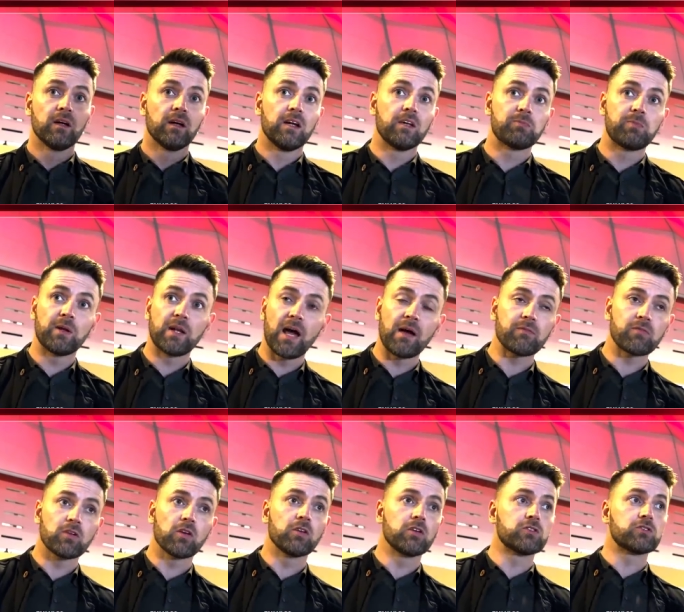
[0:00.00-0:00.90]
He's been
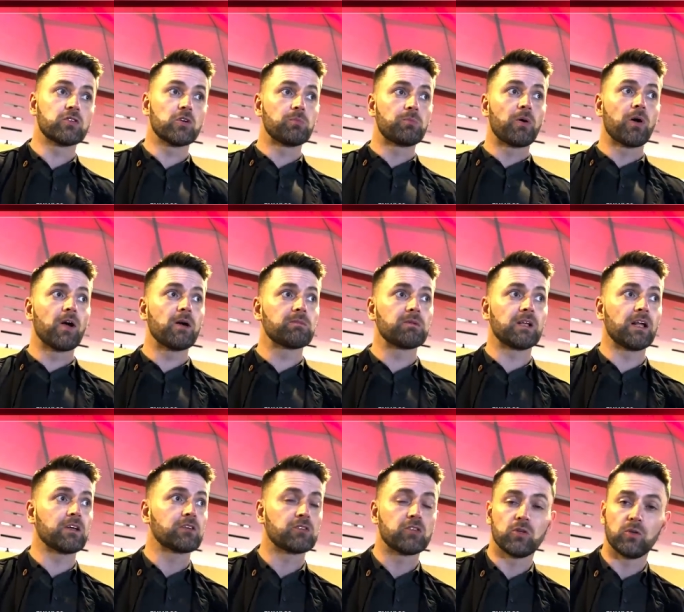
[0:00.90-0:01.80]
absolutely superb the
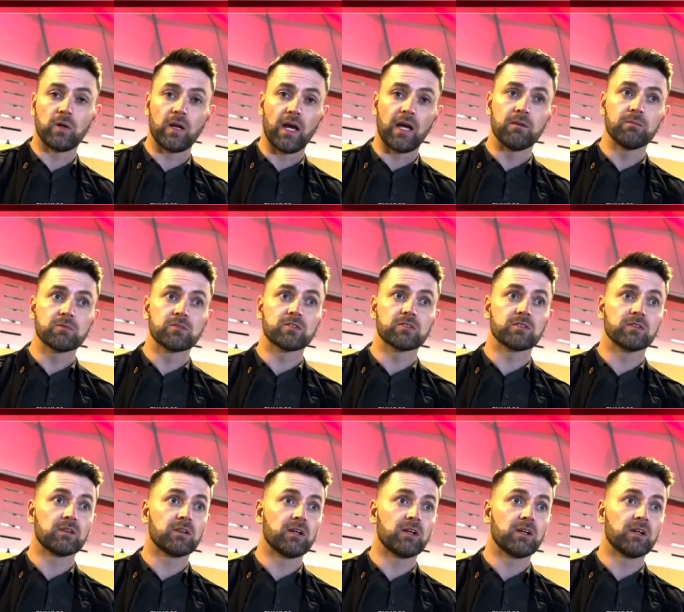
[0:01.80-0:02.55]
last two games,